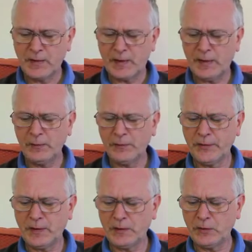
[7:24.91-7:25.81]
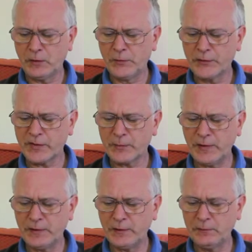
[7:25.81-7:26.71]
Anyone here got more
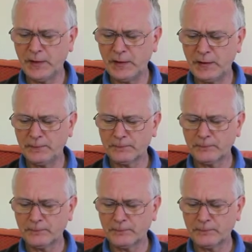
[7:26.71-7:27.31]
speed than me?